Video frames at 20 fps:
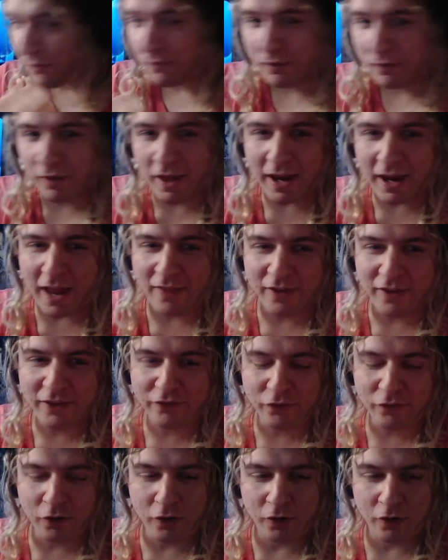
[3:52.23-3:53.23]
Like, at least
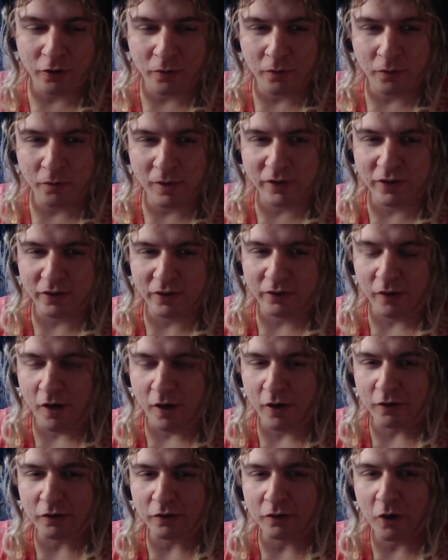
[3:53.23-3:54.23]
for what this
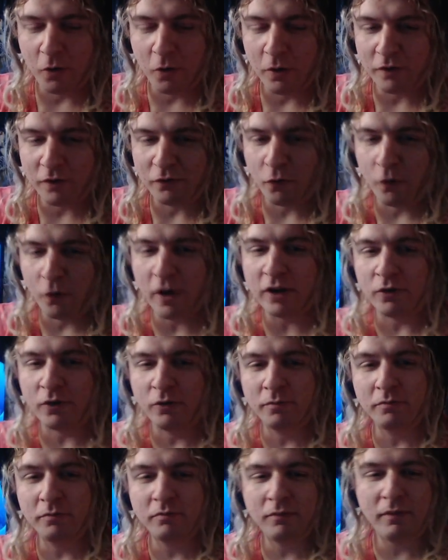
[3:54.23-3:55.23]
song's going for, I
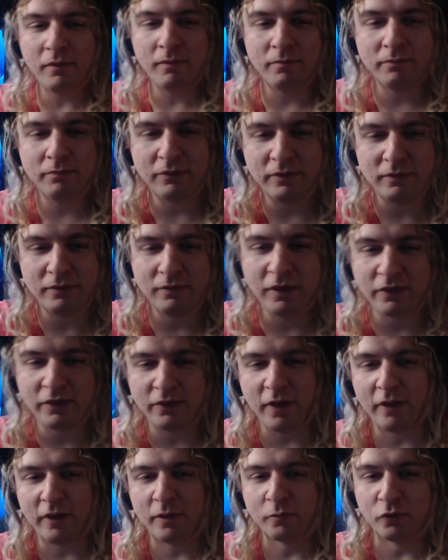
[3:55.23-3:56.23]
don't
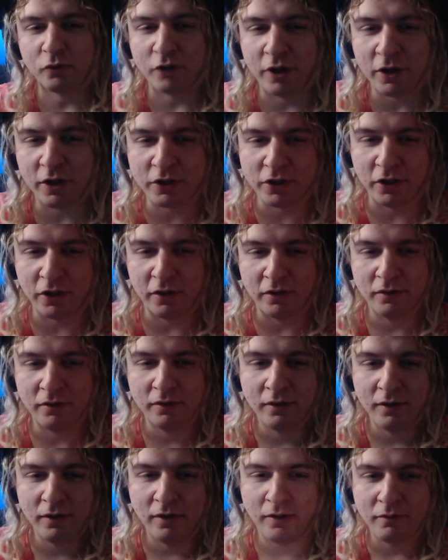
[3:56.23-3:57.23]
dislike the production.
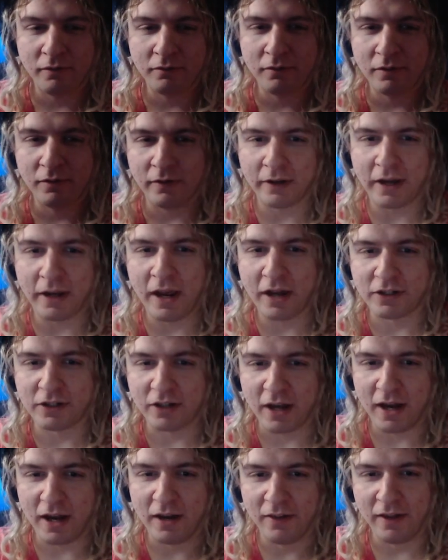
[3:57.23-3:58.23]
Like, I actually
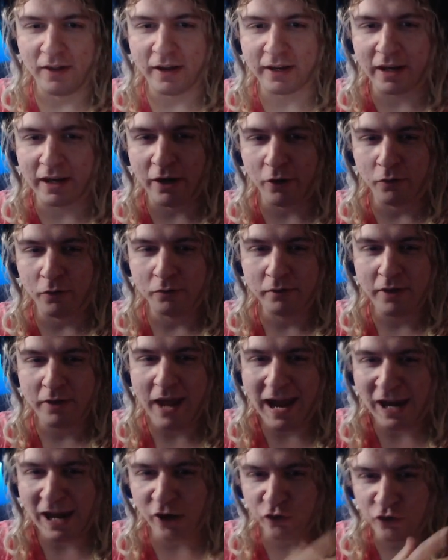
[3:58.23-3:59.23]
kind of like how
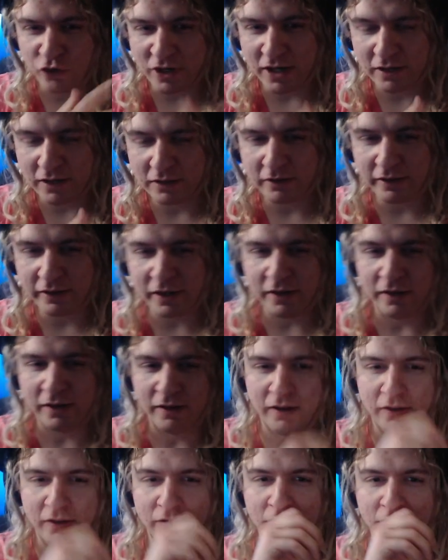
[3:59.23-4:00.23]
airy and clean it is.